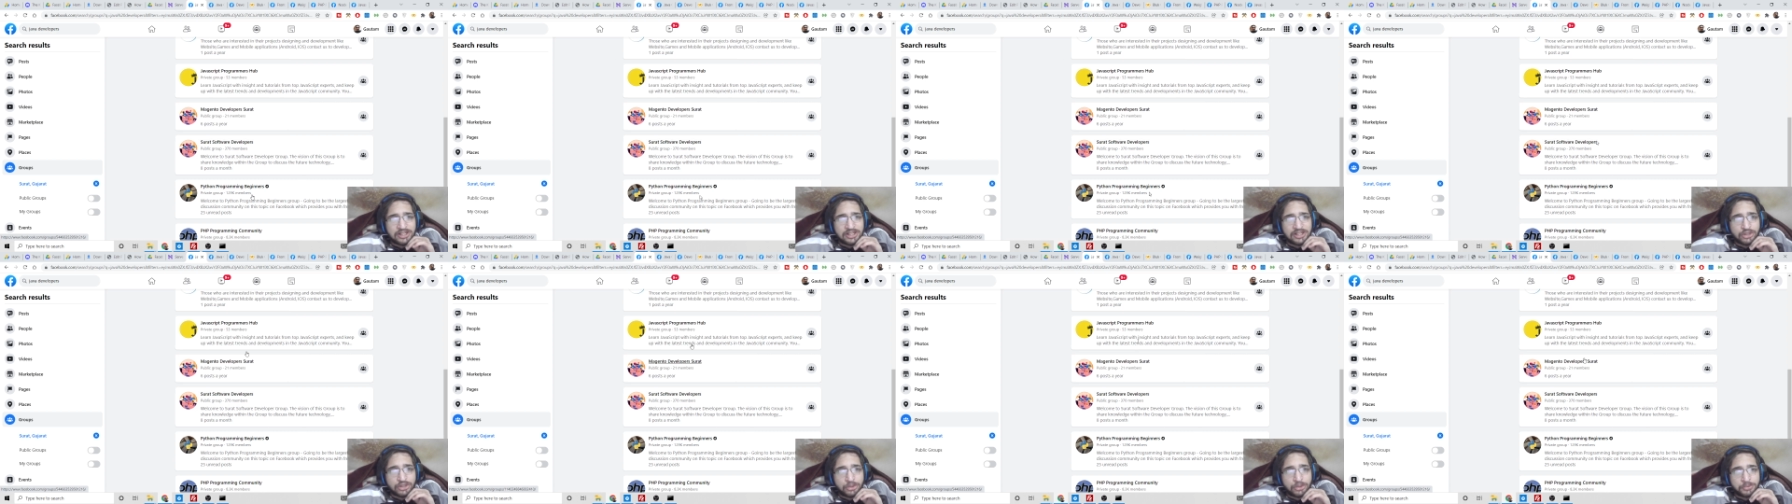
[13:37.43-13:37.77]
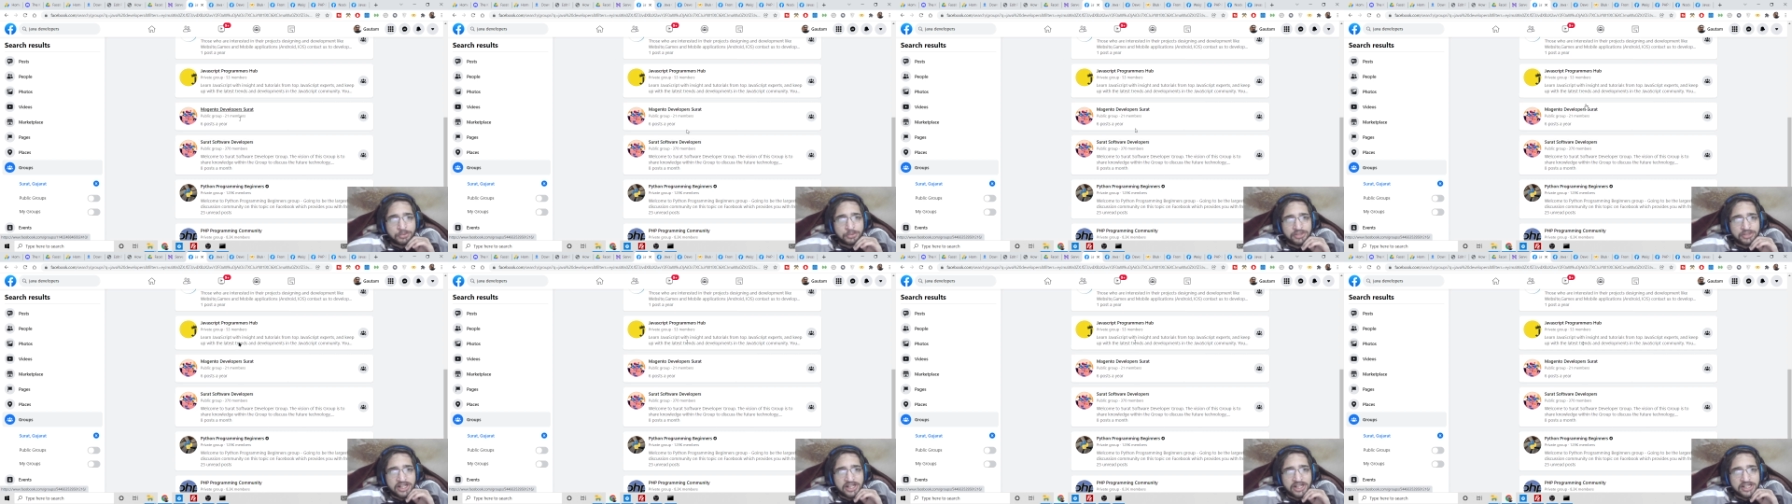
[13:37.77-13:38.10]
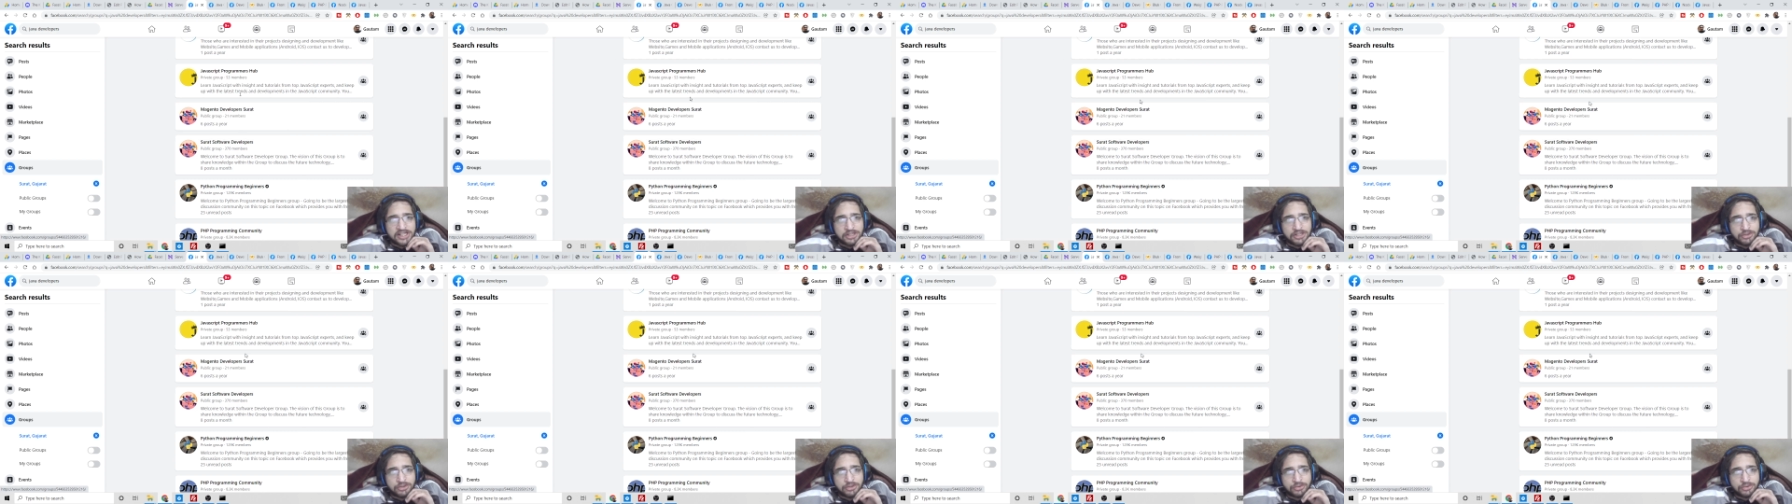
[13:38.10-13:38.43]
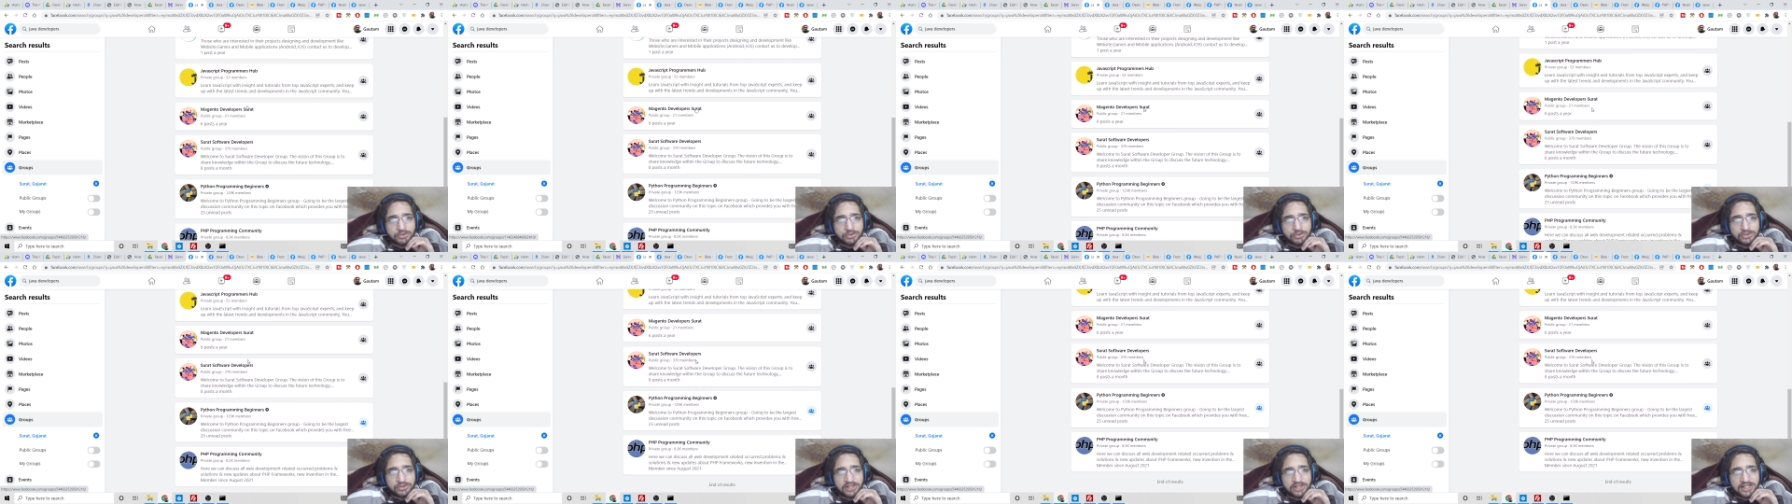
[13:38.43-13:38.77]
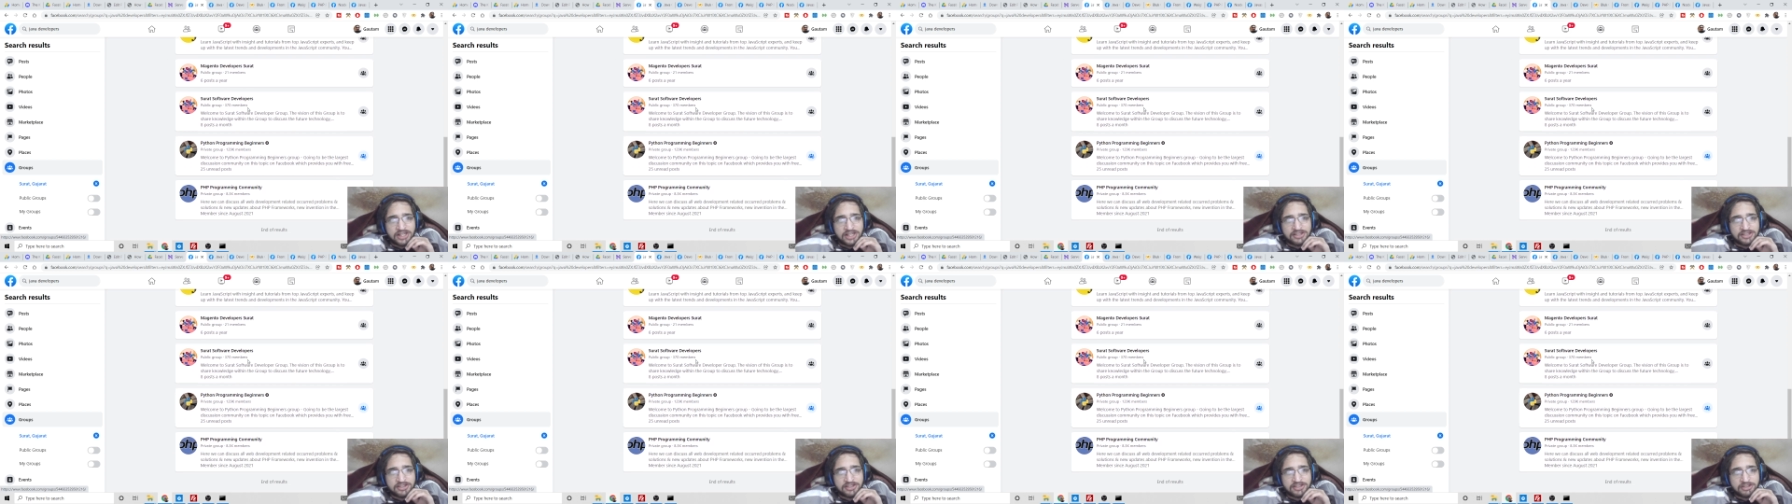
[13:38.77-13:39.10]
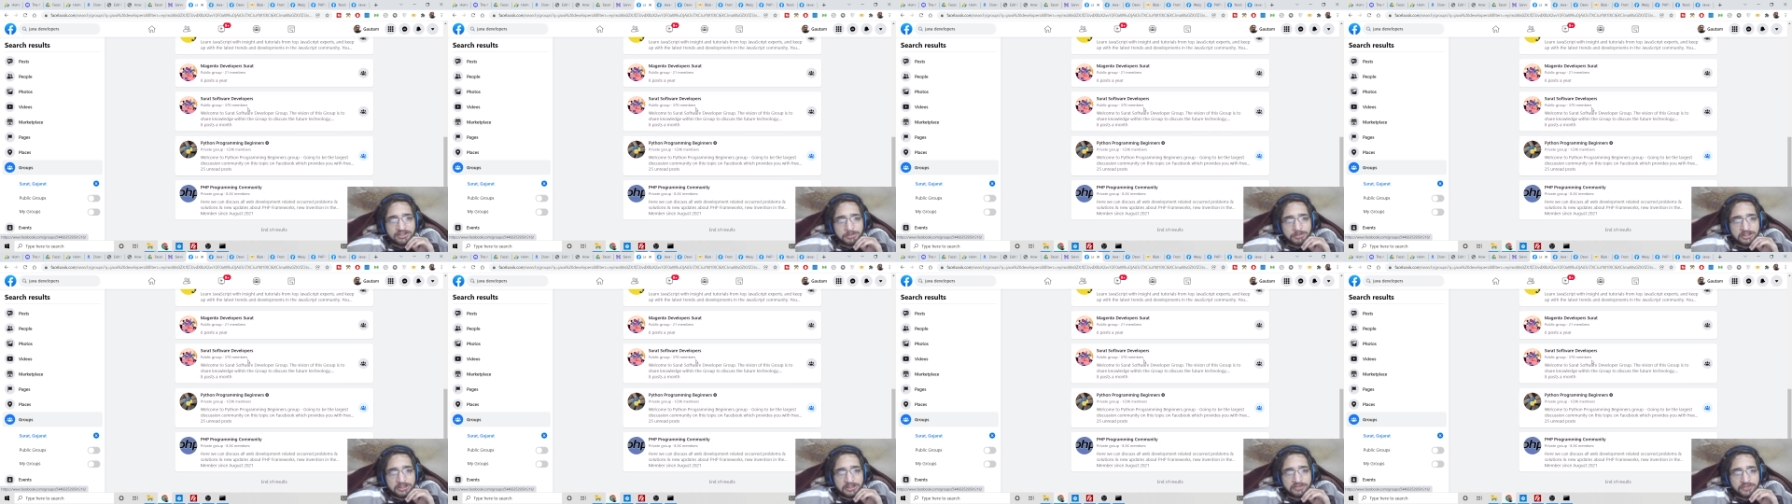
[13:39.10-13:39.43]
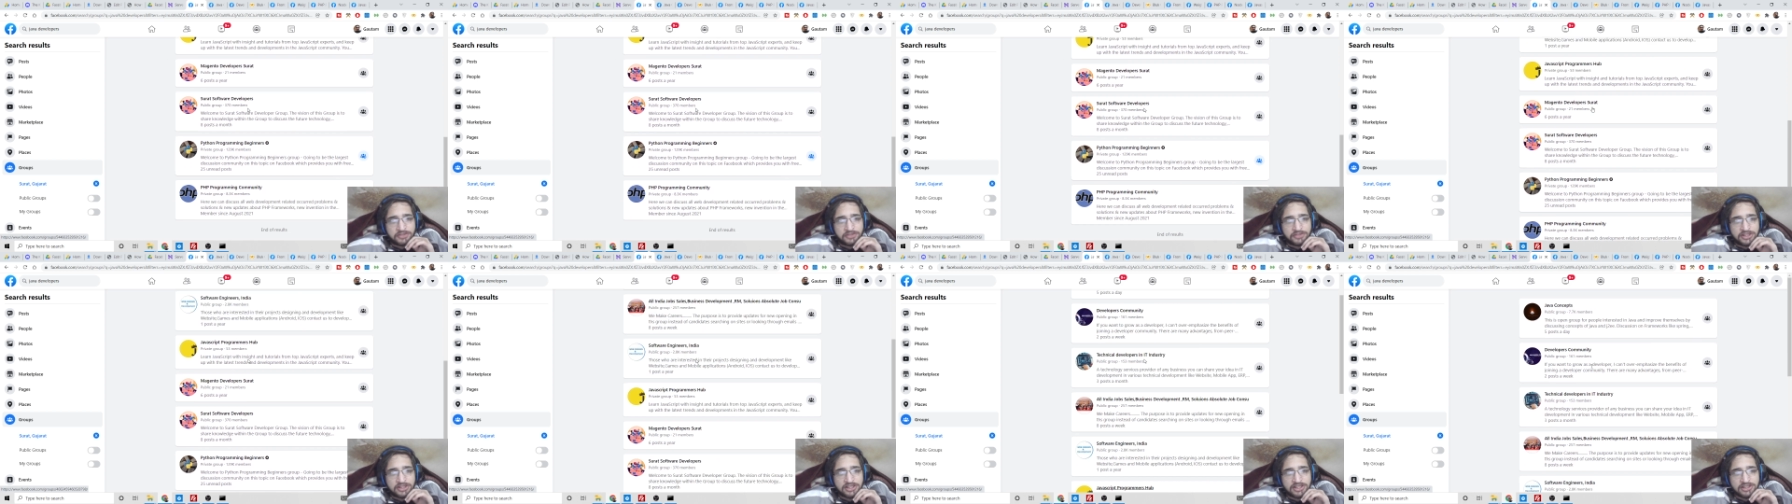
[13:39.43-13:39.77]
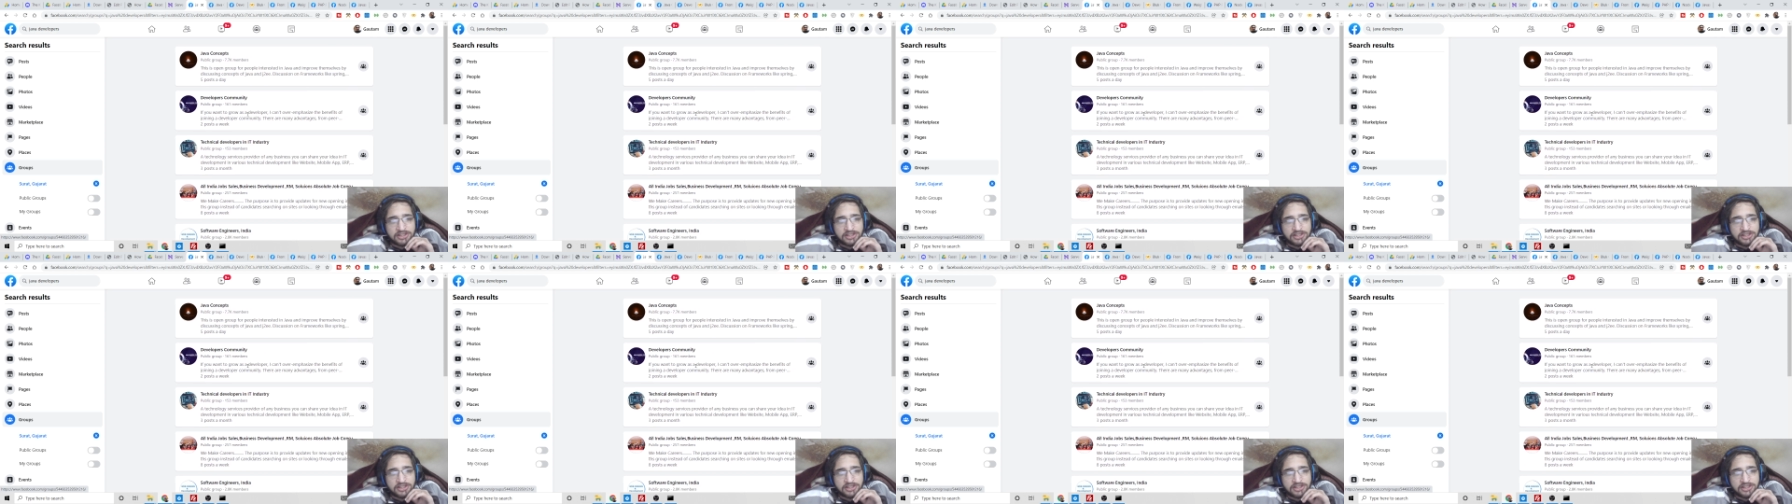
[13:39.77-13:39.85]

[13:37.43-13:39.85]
the groups related to Gujarat specific